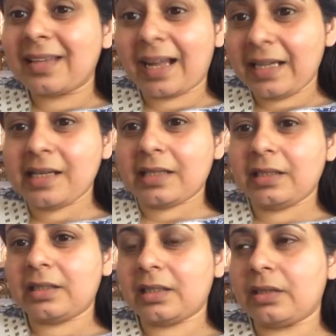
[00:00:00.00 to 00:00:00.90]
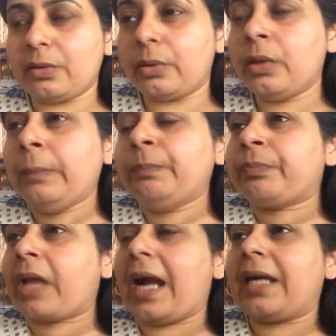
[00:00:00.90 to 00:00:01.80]
like anything.
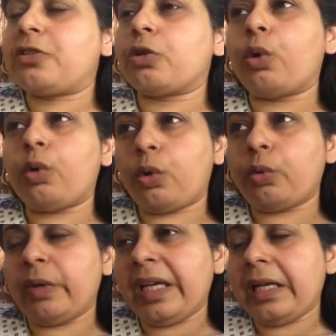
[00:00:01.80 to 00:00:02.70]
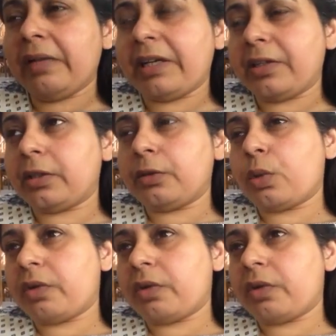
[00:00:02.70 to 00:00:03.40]
And so we went into